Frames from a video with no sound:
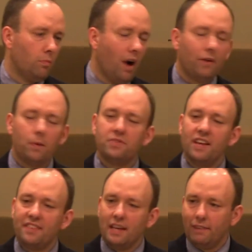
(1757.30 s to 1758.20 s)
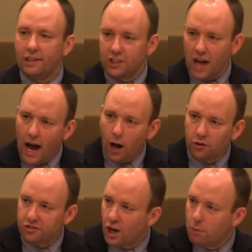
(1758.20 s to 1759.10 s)
Proverbs says, even a
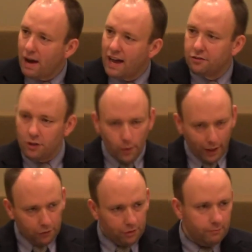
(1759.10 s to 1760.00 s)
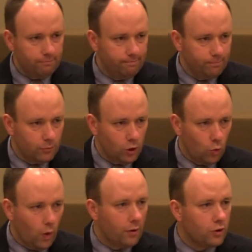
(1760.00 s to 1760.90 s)
child is known by his doings,
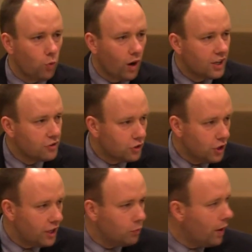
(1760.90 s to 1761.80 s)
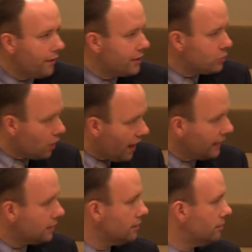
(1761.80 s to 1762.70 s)
whether his work is good and whether it is right.
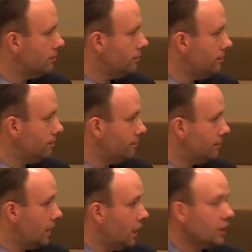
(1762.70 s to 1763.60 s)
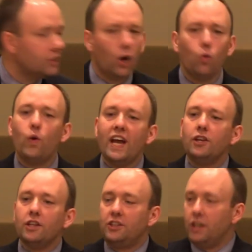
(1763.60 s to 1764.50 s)
So
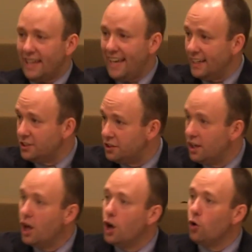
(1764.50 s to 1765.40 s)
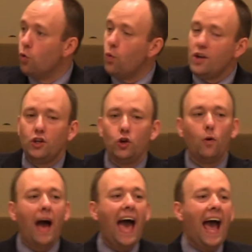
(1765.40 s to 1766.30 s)
when, kids, when
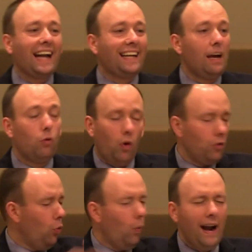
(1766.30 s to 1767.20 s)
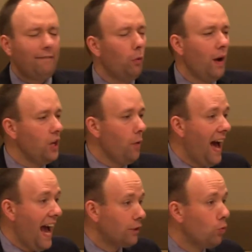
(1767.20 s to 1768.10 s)
you act, whatever way you
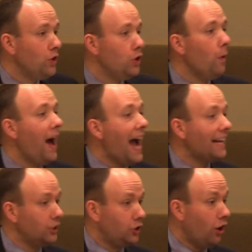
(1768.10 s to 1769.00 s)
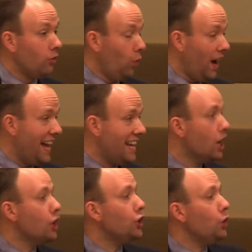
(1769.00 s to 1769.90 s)
act, when you act a certain way,
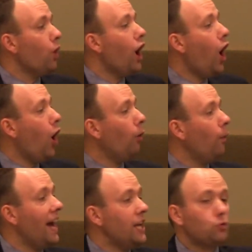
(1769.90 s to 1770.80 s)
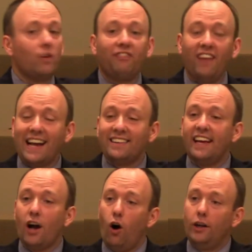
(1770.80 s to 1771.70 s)
you are always
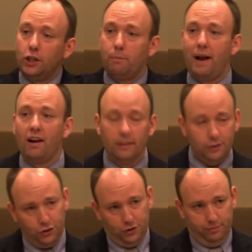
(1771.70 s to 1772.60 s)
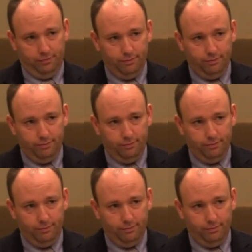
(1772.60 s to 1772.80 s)
reflecting on your parents.